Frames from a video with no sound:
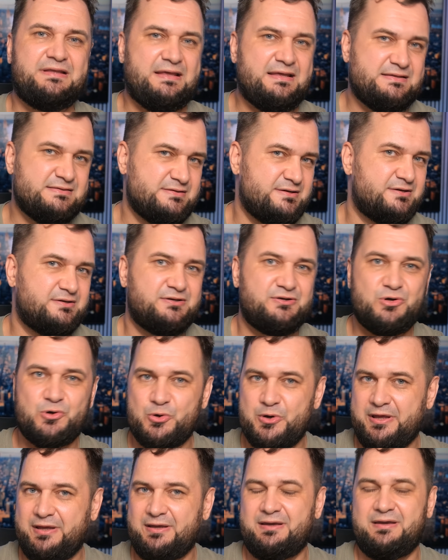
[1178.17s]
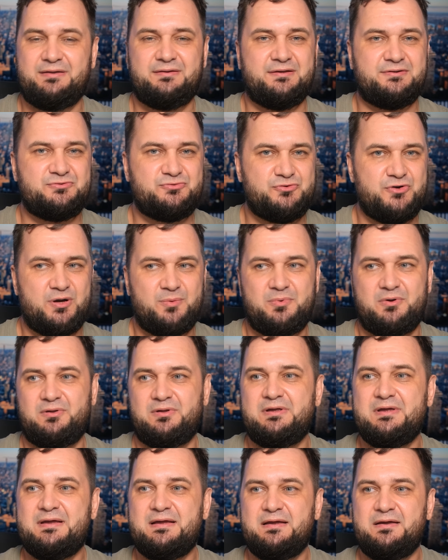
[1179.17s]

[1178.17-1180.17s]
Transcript: easier going in a treble.